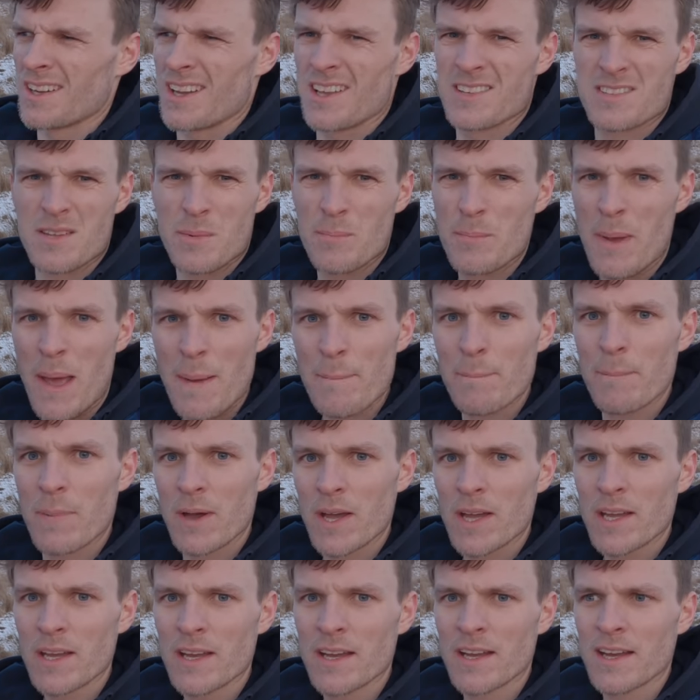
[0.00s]
as a
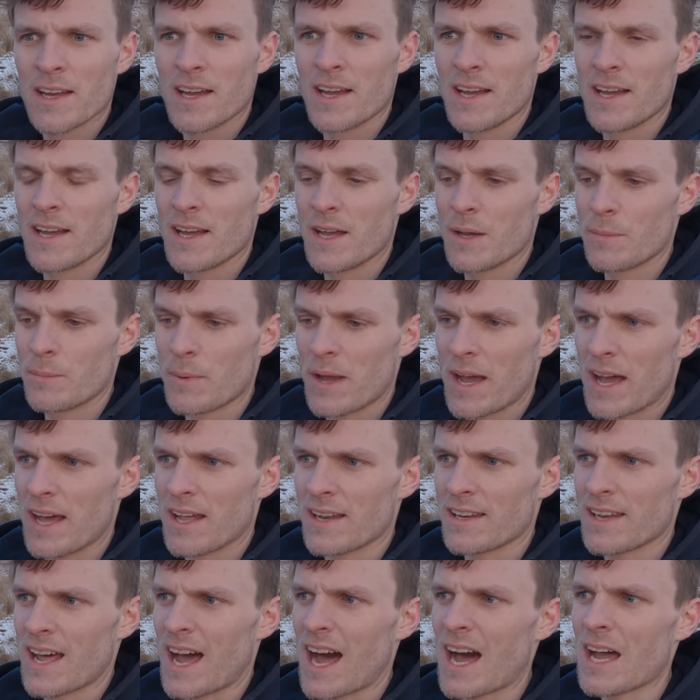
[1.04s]
member,
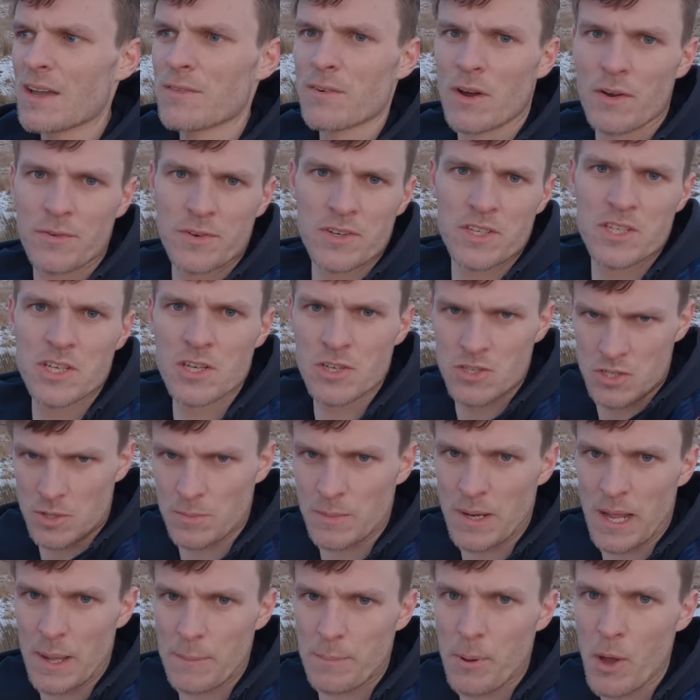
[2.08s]
and I've offered you some
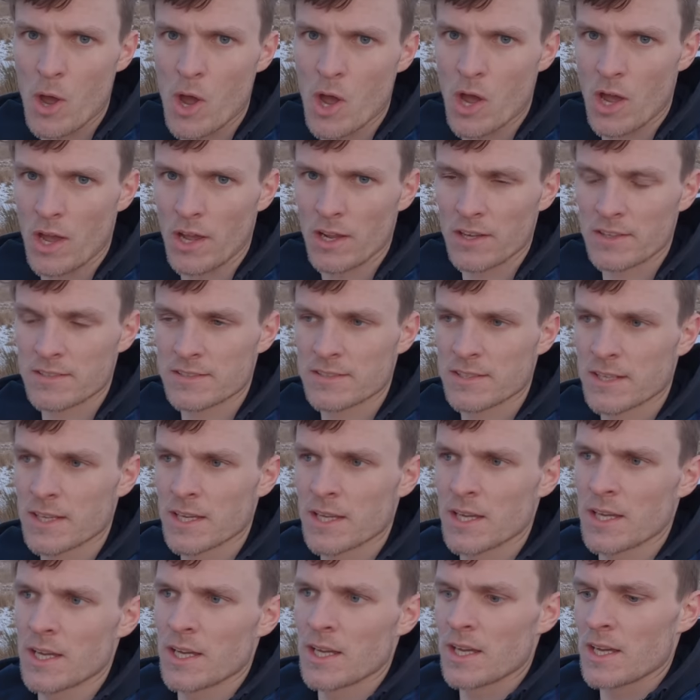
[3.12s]
like perks,
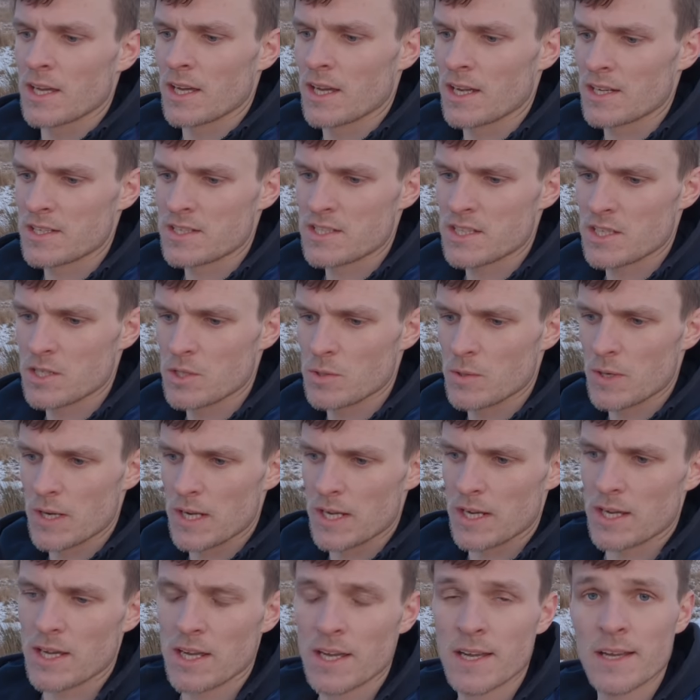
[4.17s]
and
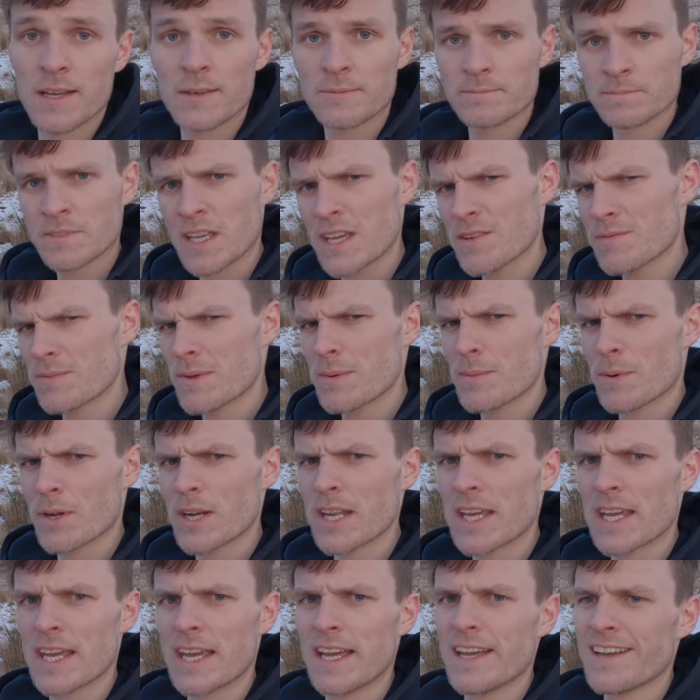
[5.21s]
you give me
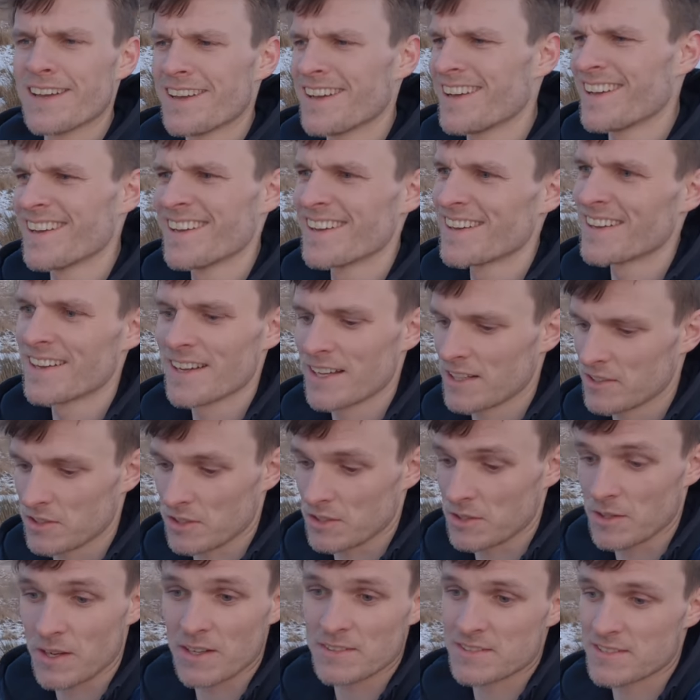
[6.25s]
money. I
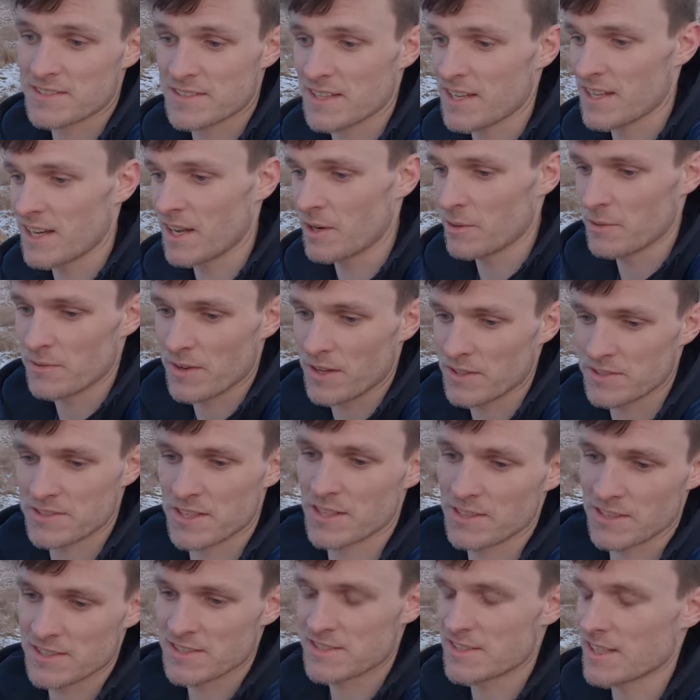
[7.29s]
don't know how to say that without
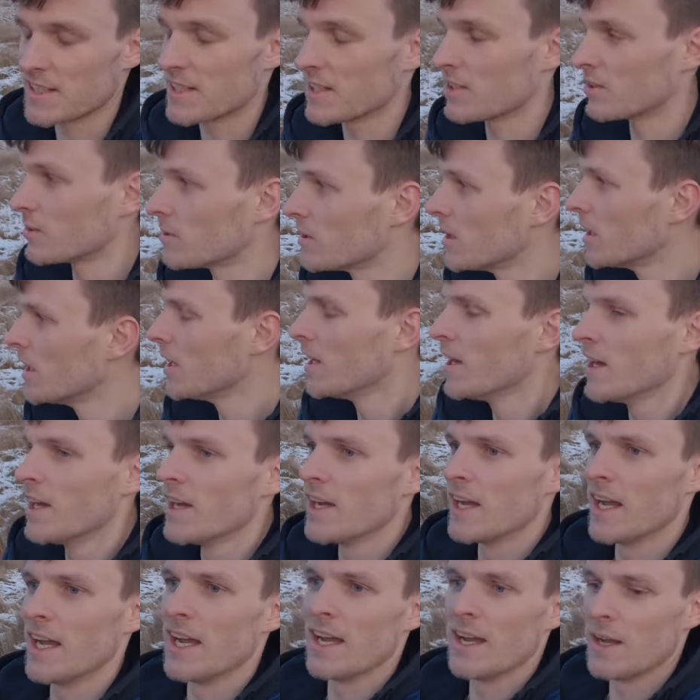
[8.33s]
sounding cynical.
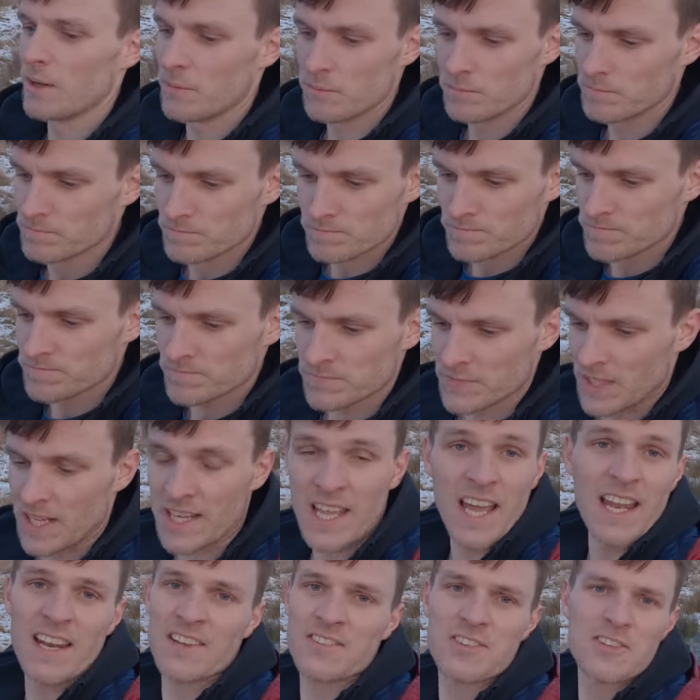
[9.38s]

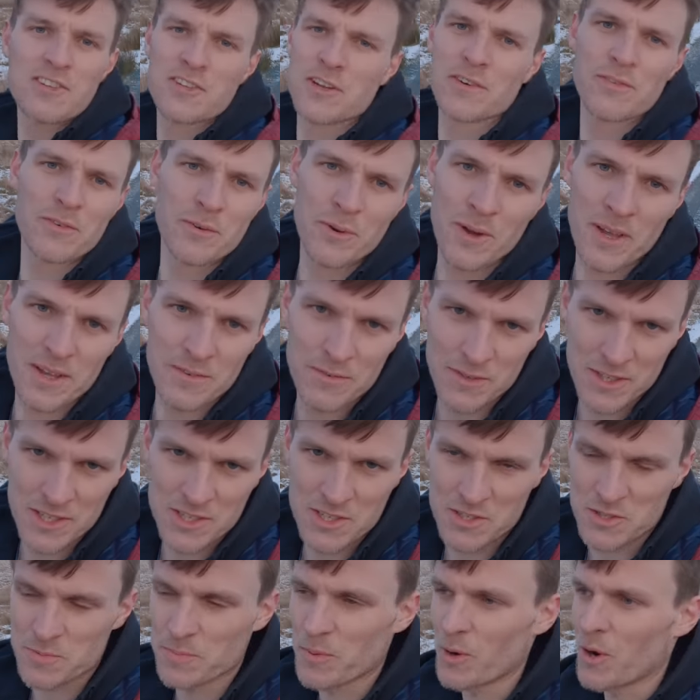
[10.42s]
Again, it's just another way for you
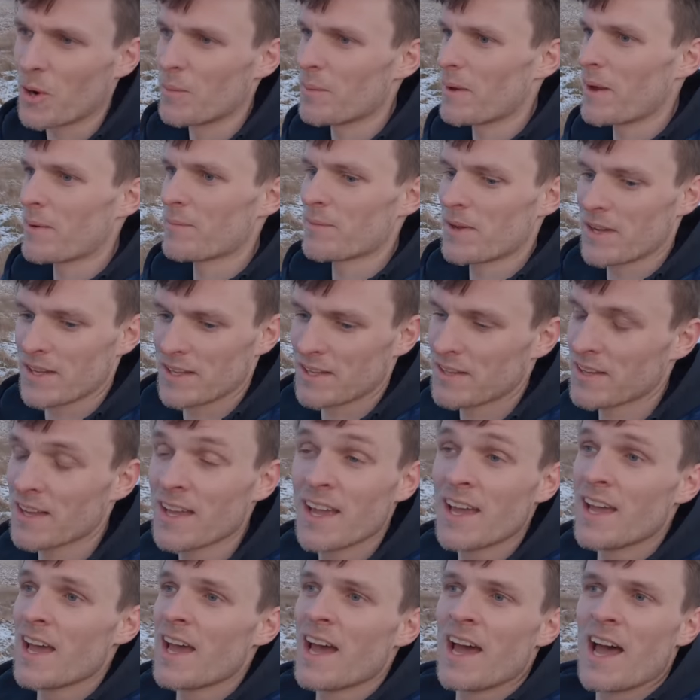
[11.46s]
to support me.
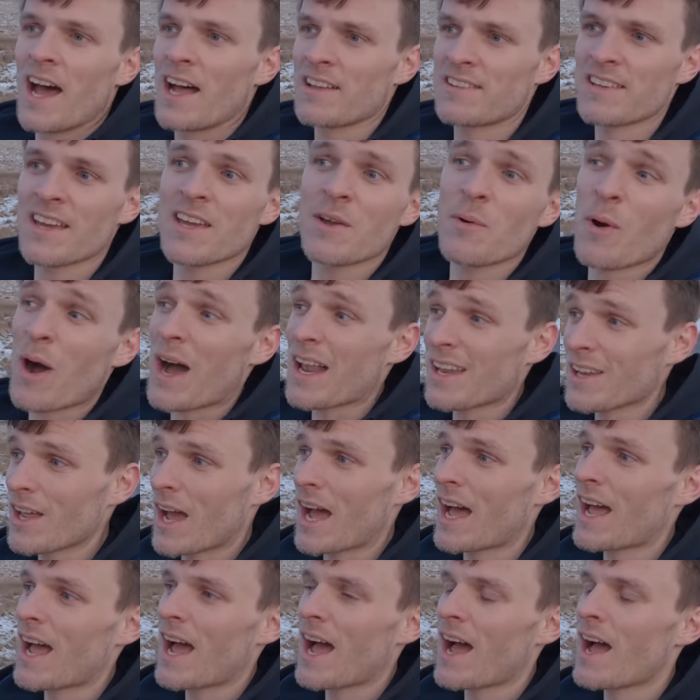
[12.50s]
I'll tell you
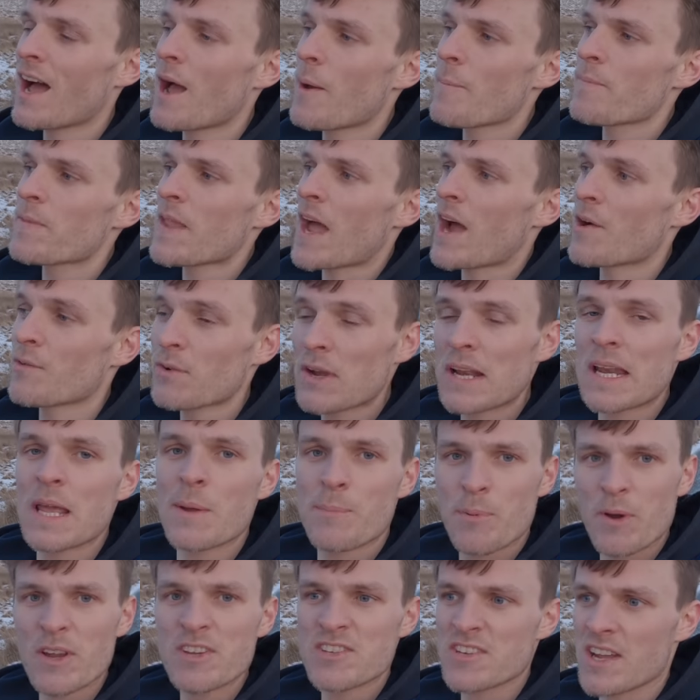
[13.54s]
what, I really
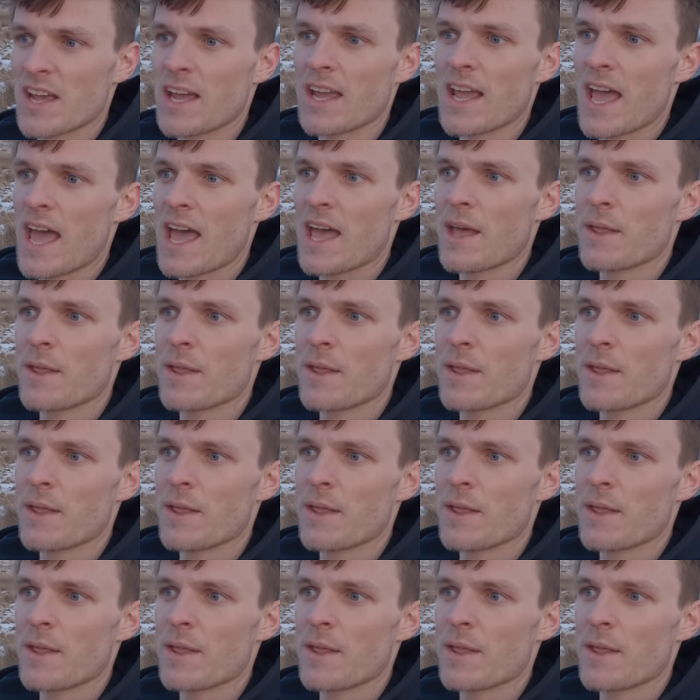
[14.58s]
appreciate